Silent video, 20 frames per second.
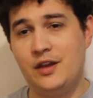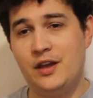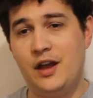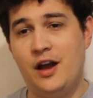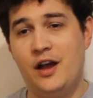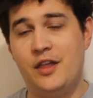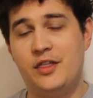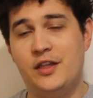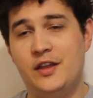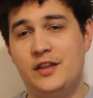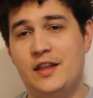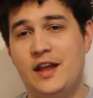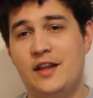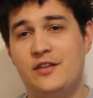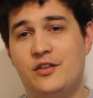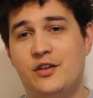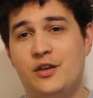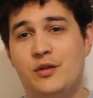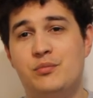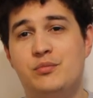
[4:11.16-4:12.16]
I think
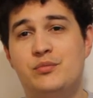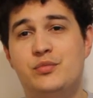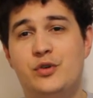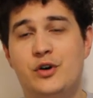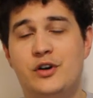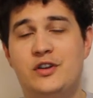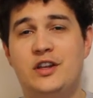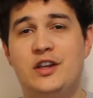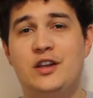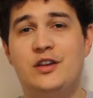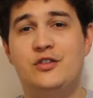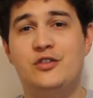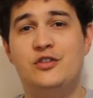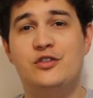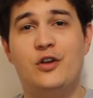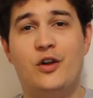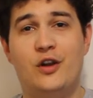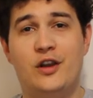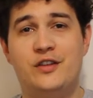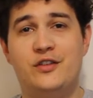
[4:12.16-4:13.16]
that's a pretty
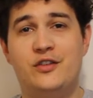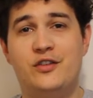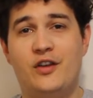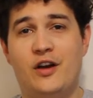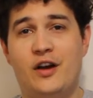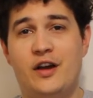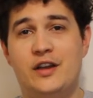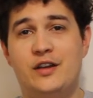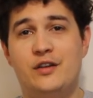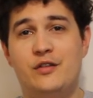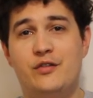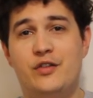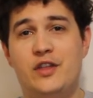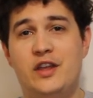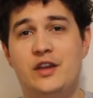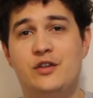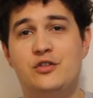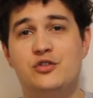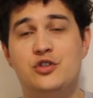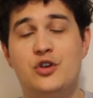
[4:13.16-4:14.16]
solid sign of
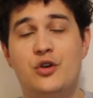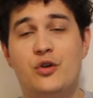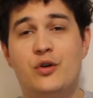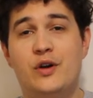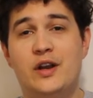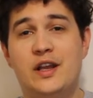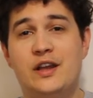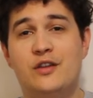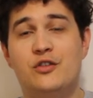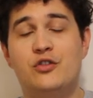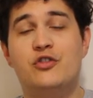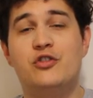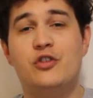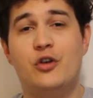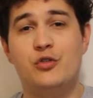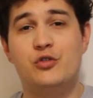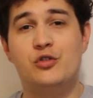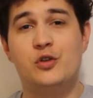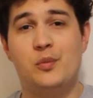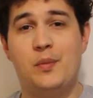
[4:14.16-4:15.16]
the enduring and
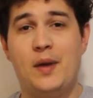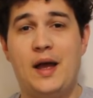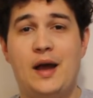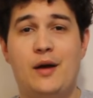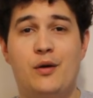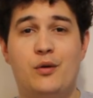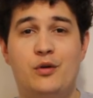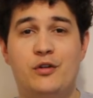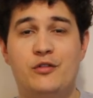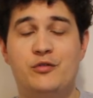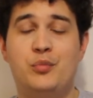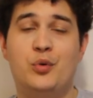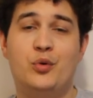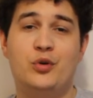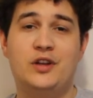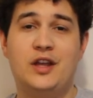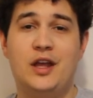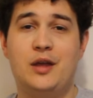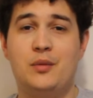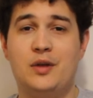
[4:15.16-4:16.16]
social power of
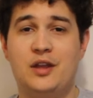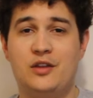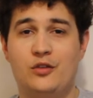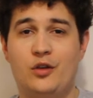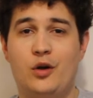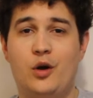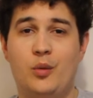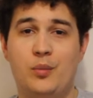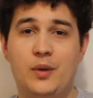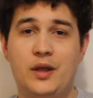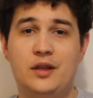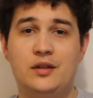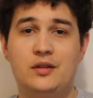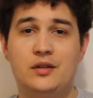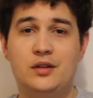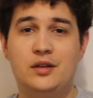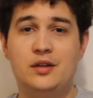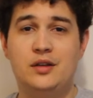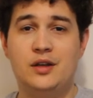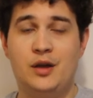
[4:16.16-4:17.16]
board gaming as a hobby,
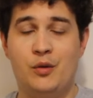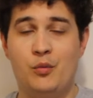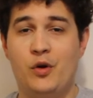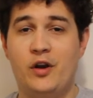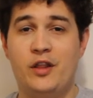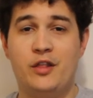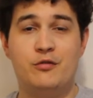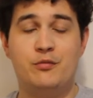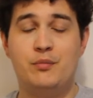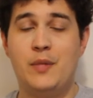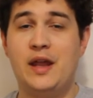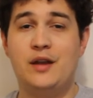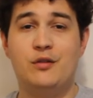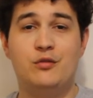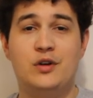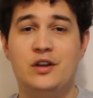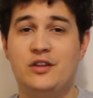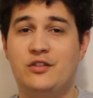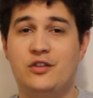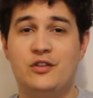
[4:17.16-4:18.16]
and one of the main
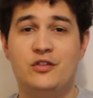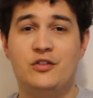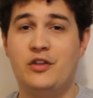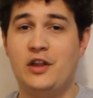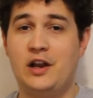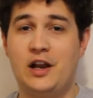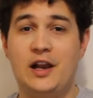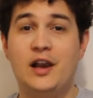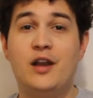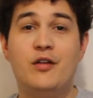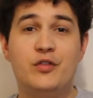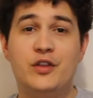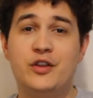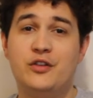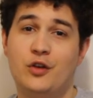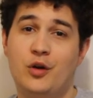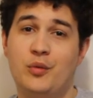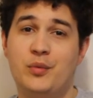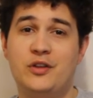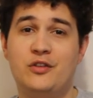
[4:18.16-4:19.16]
reasons that I love this
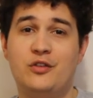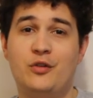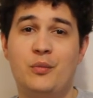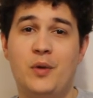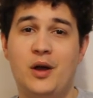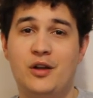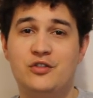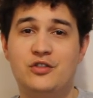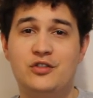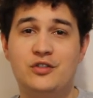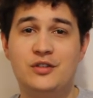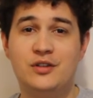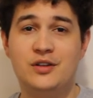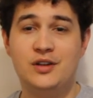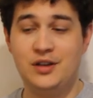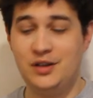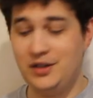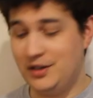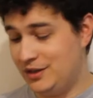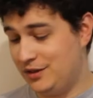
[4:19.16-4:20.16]
hobby so much.
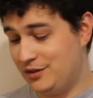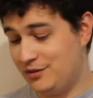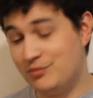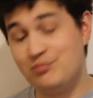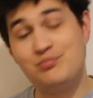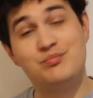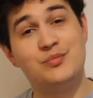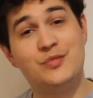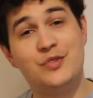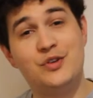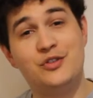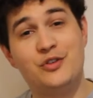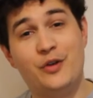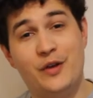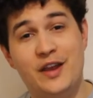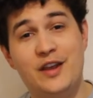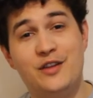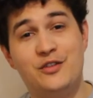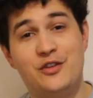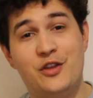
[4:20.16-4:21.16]
So
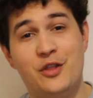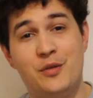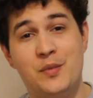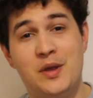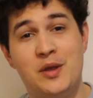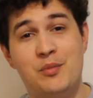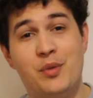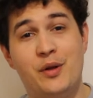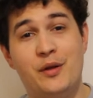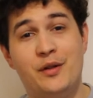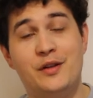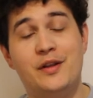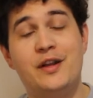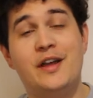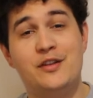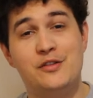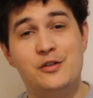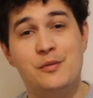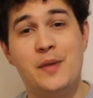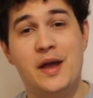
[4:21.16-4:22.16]
here's to the meeple
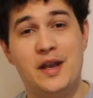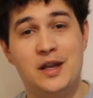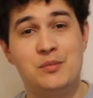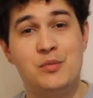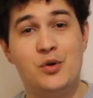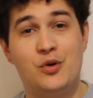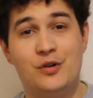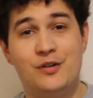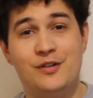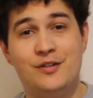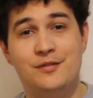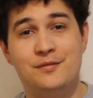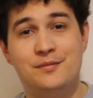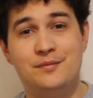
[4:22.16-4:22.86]
and to many more.